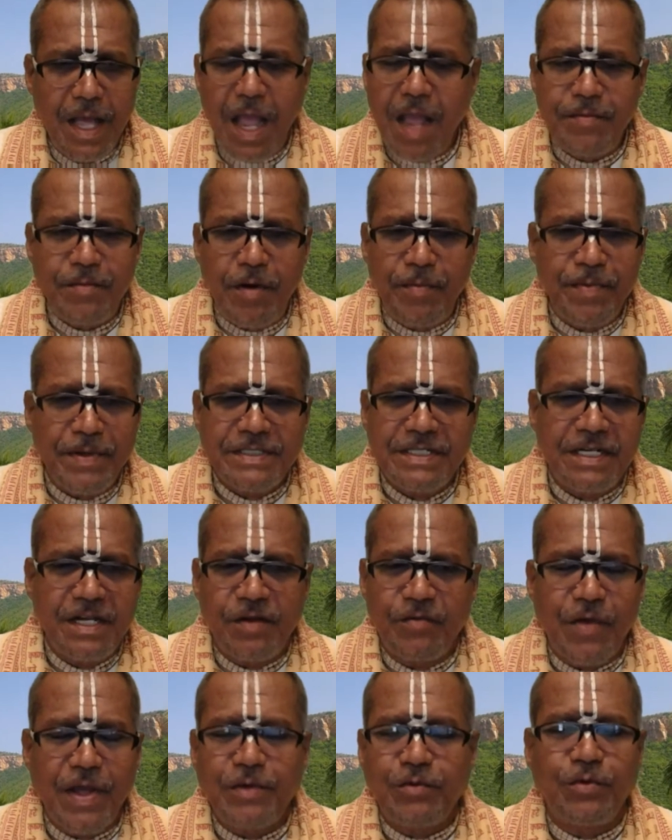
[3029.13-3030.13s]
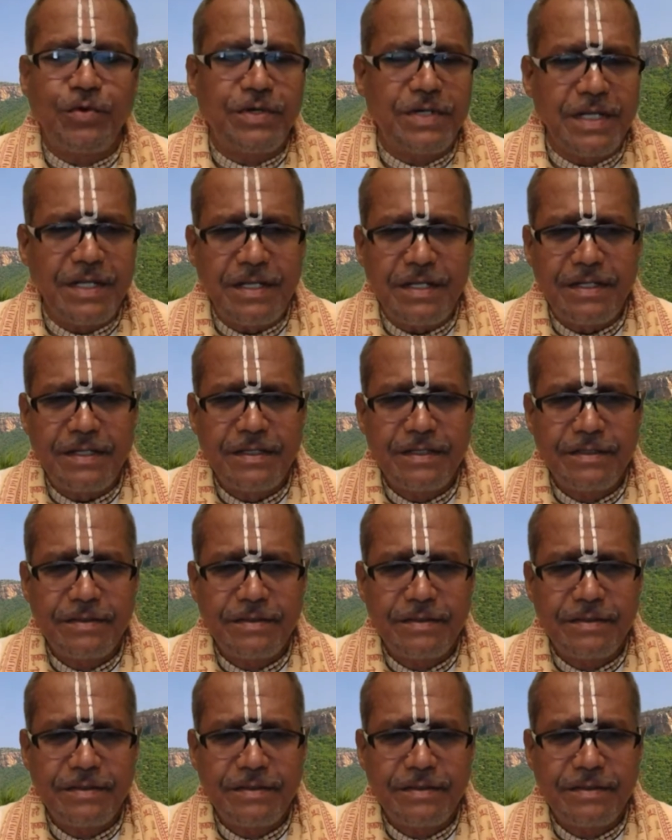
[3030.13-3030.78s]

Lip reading: I am not present in Vaikuntha.